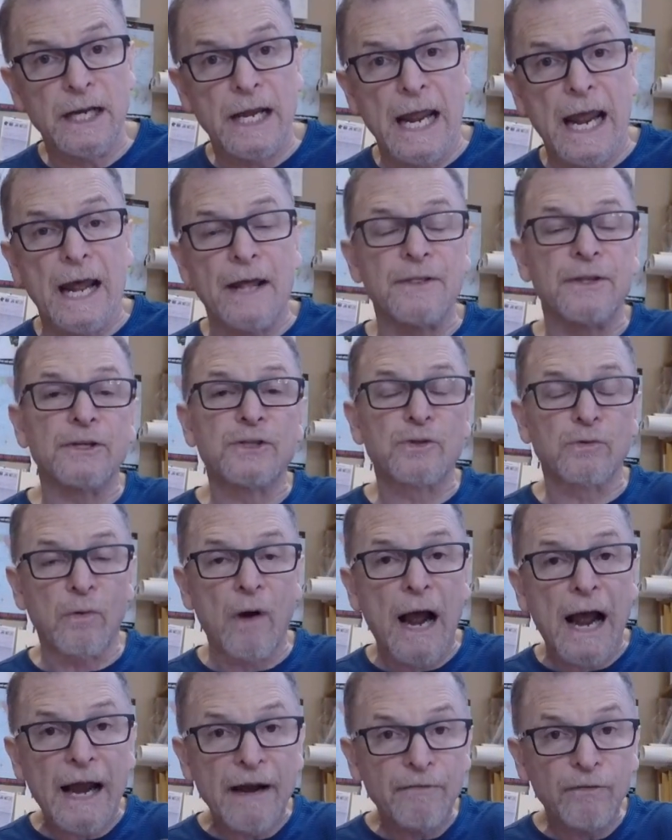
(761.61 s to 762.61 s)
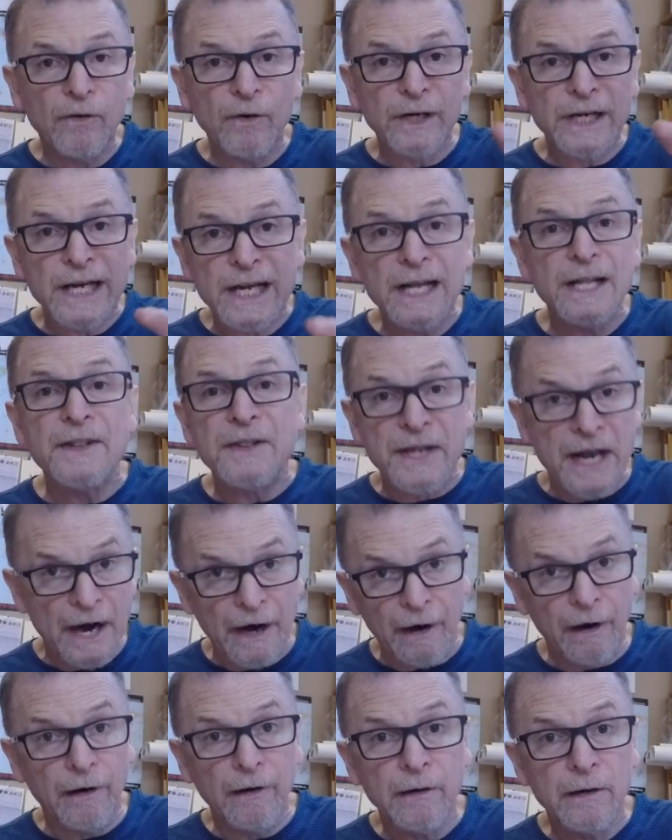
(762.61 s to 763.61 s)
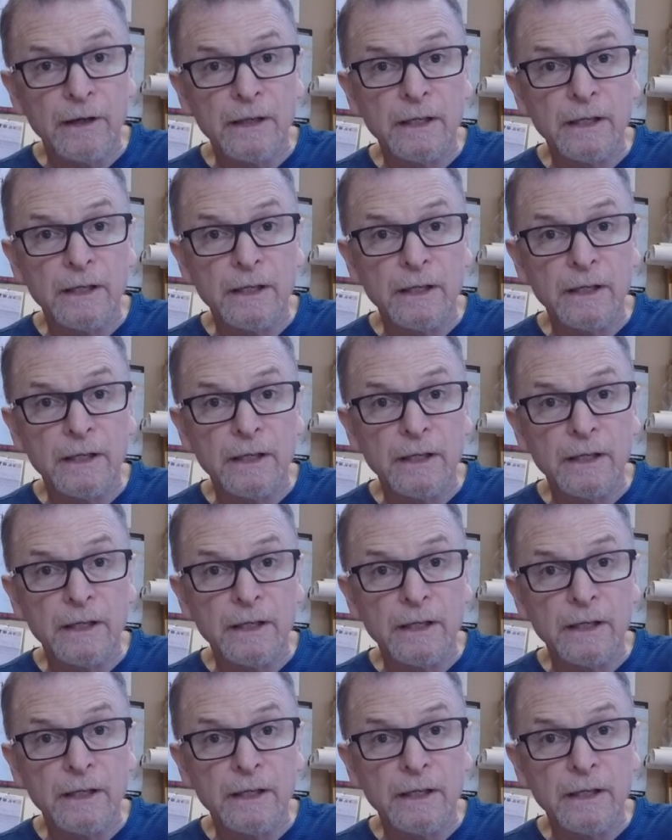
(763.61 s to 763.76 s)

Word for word: And the driver in there